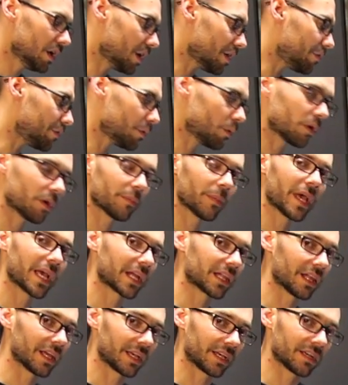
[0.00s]
if you want to
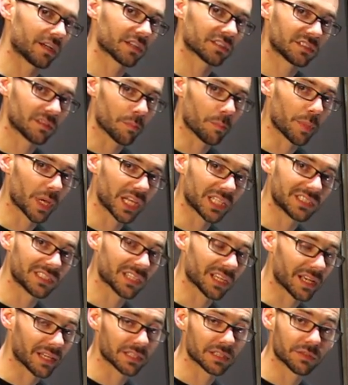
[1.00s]
make like custom bed
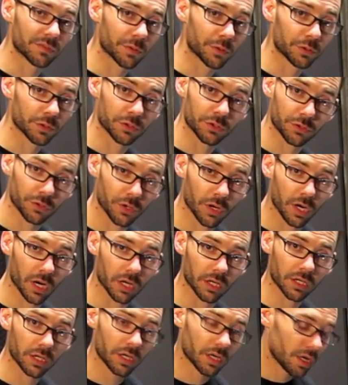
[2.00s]
sides for your
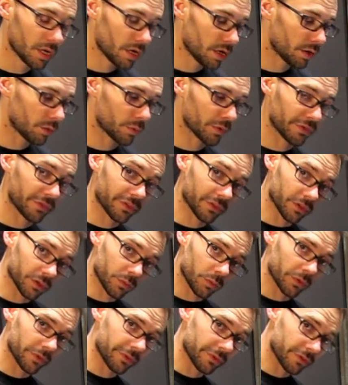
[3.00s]
truck with
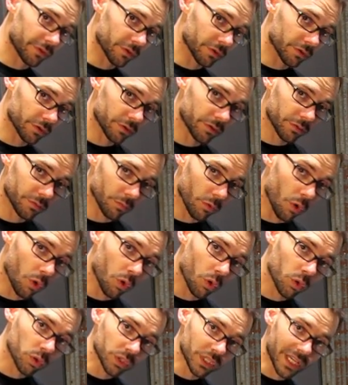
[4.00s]
the
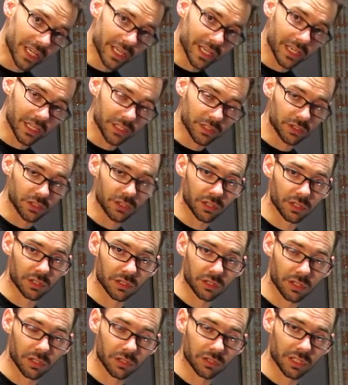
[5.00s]
rolled edge, it
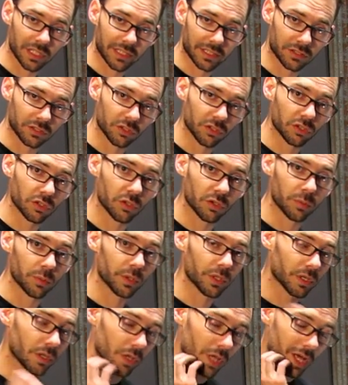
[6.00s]
looks like a tube.
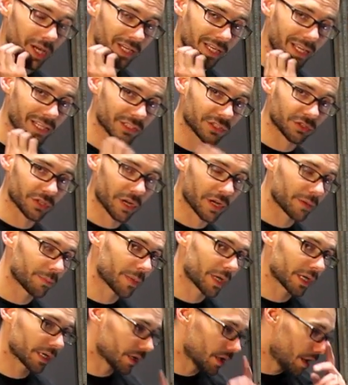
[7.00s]
You know, a lot of guys try and
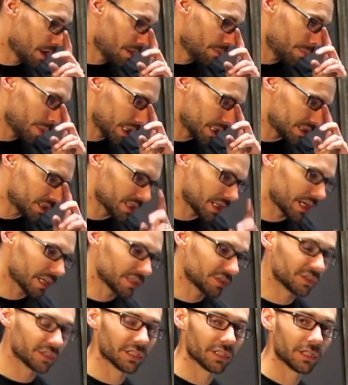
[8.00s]
make
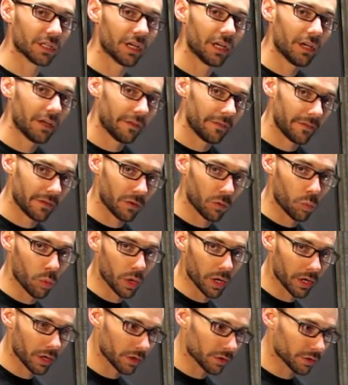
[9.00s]
bedsides and they'll
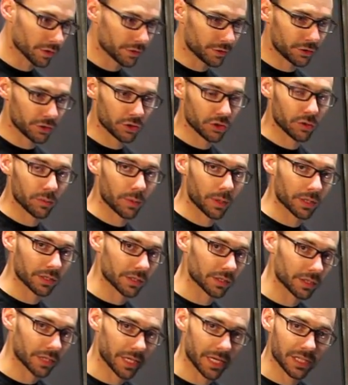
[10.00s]
weld the tube on
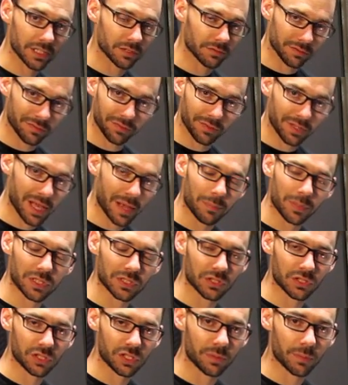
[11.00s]
the edge of a flat piece
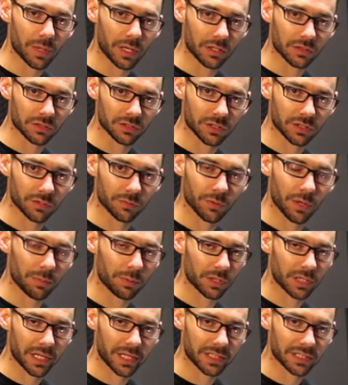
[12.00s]
of sheet metal to
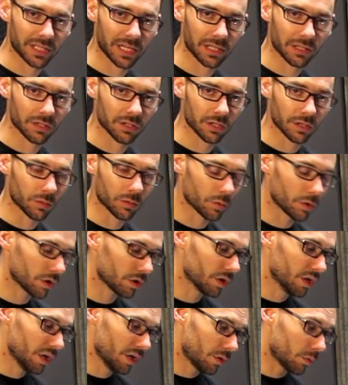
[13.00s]
replicate that look.
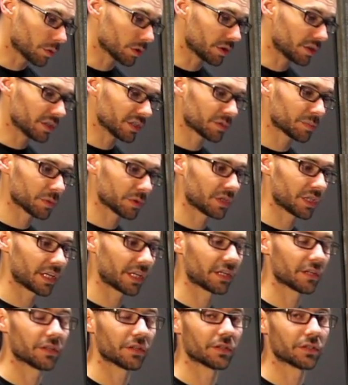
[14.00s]
Well, with this
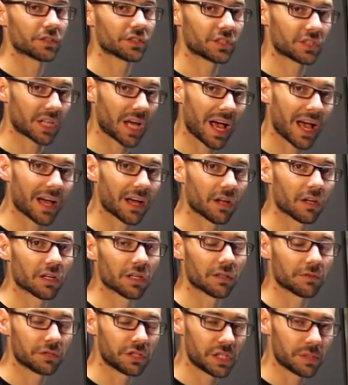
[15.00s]
particular style
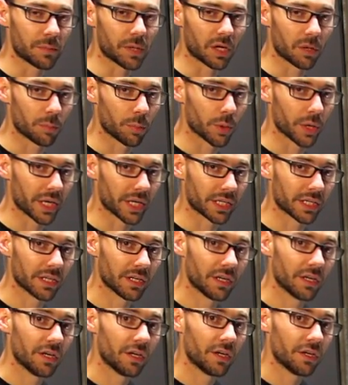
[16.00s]
of sheet metal brake,
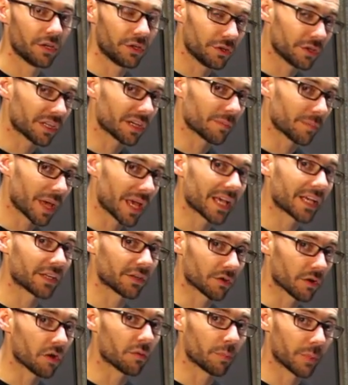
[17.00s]
you can make
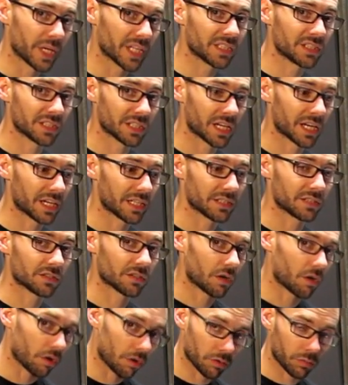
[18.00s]
your own bedsides
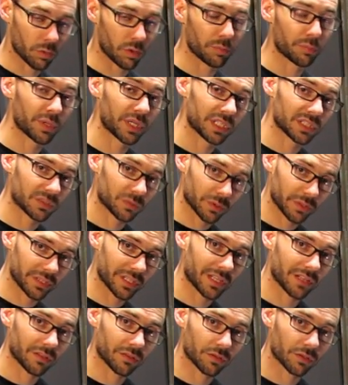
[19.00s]
all in one piece with
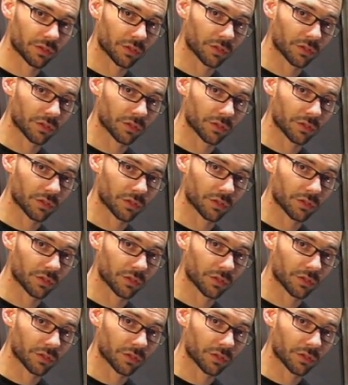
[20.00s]
that little